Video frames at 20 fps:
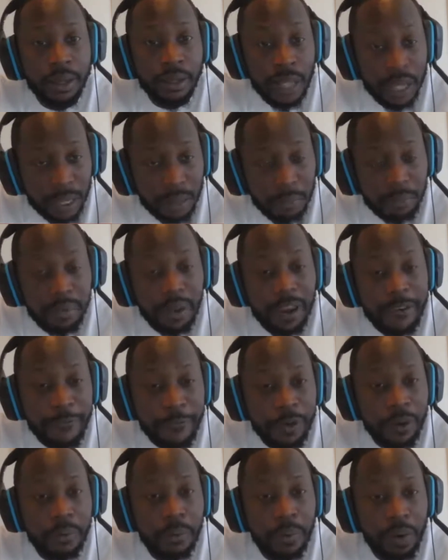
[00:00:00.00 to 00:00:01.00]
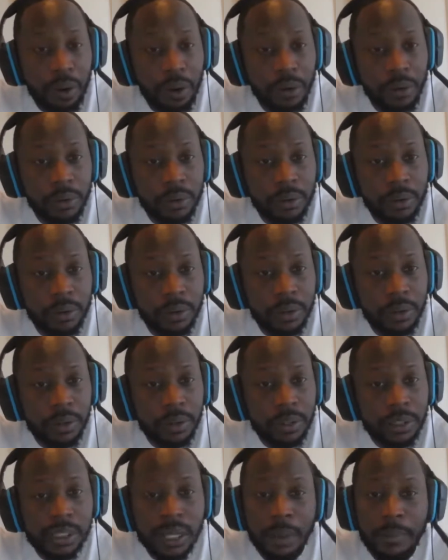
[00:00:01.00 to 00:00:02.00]
They can play football.
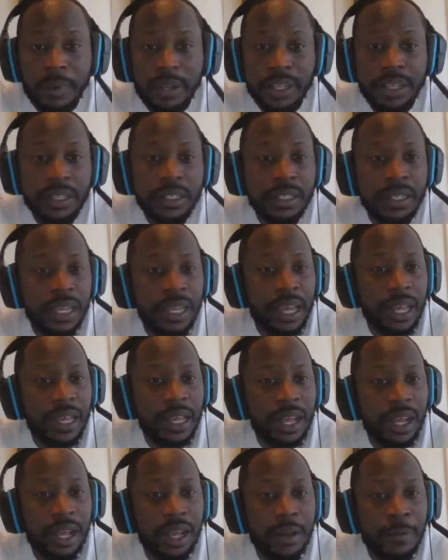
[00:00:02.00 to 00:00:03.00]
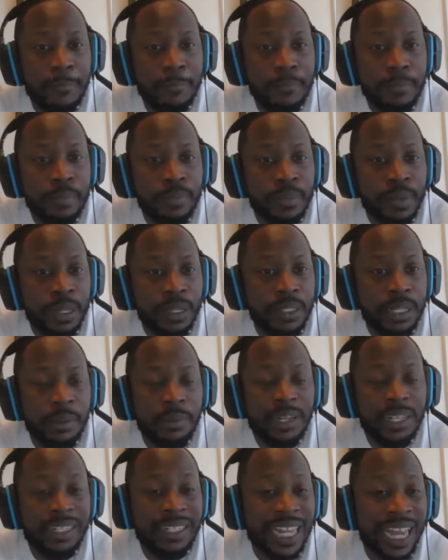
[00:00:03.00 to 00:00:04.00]
Some of these,
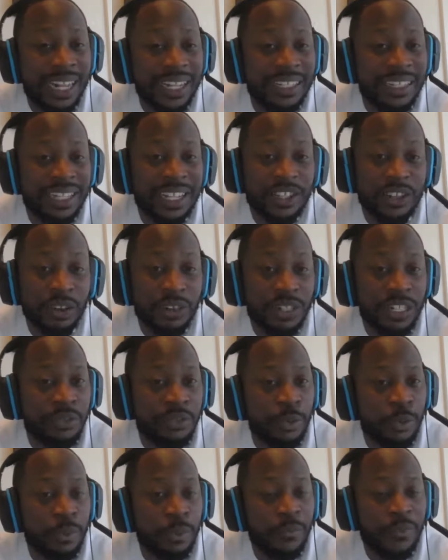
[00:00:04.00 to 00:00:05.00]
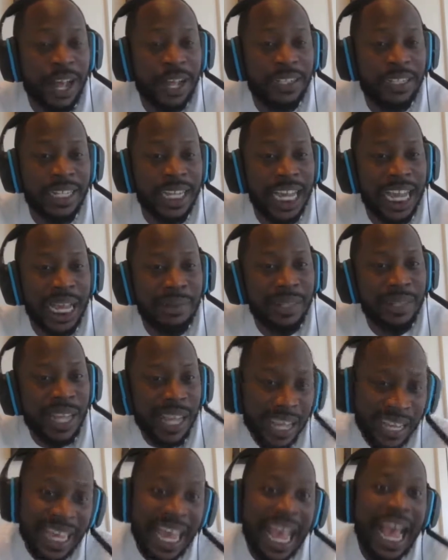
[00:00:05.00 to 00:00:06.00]
some of the talent that's on these group of 5 teams
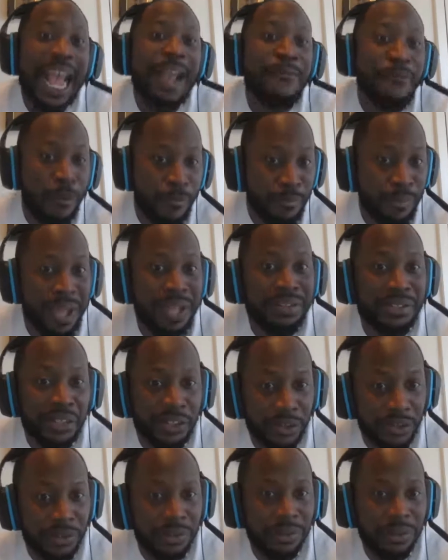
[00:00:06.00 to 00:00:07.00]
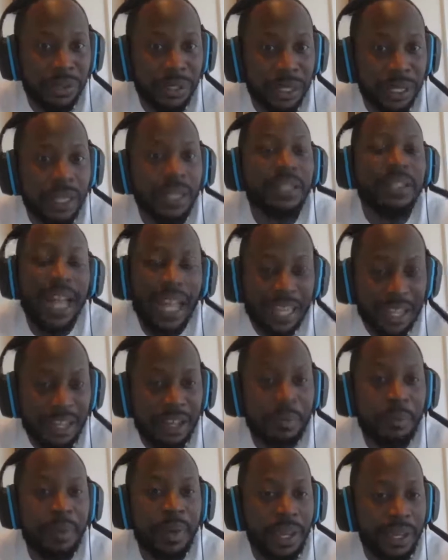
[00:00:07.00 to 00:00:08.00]
came from big schools. They can
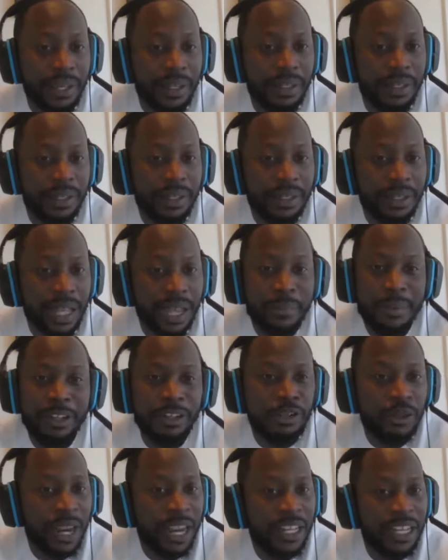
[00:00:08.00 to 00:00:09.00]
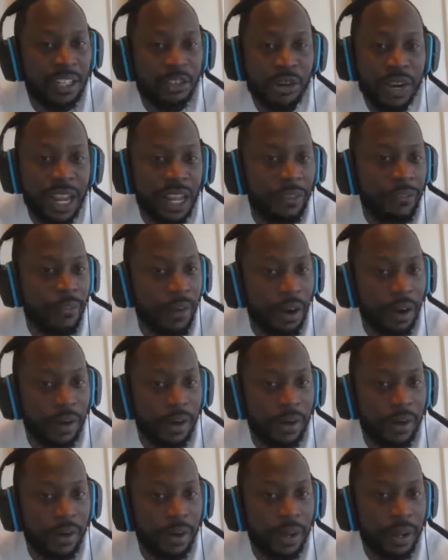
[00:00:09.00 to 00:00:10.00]
compete. They
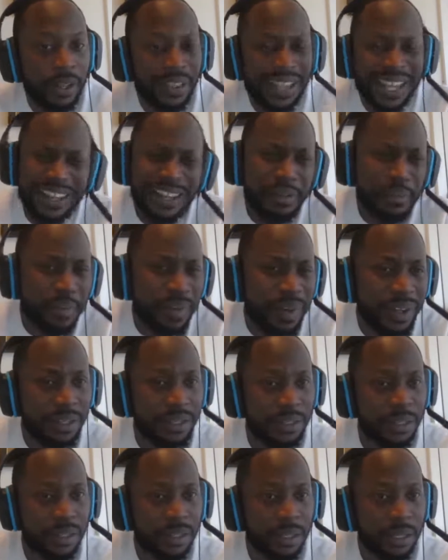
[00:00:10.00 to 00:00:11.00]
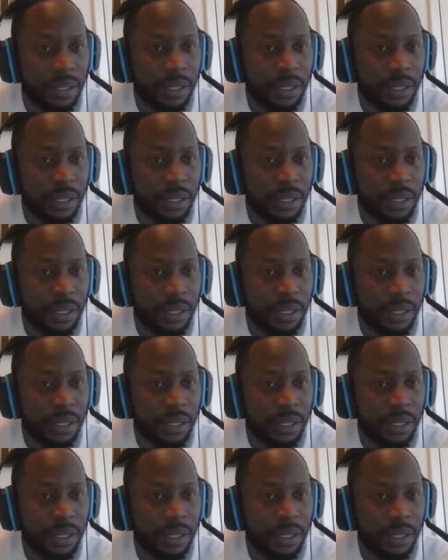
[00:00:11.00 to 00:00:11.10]
transferred. They can compete.